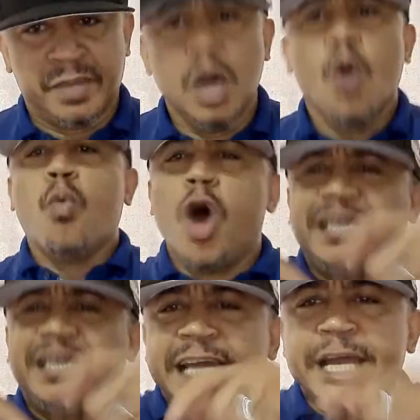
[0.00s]

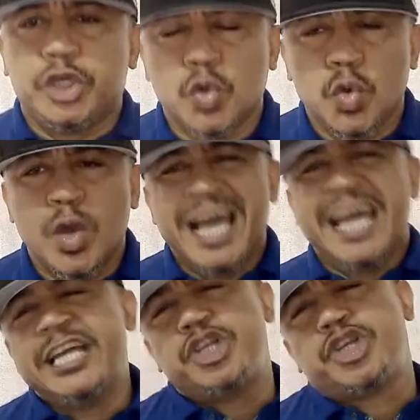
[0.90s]
what did he do?
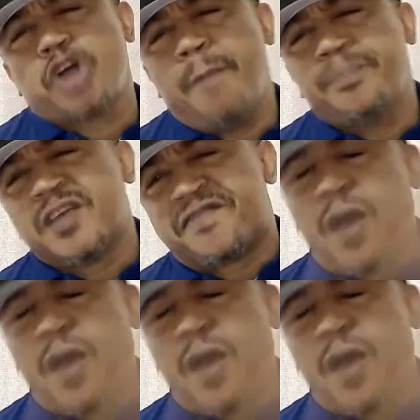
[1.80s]
He jumped in.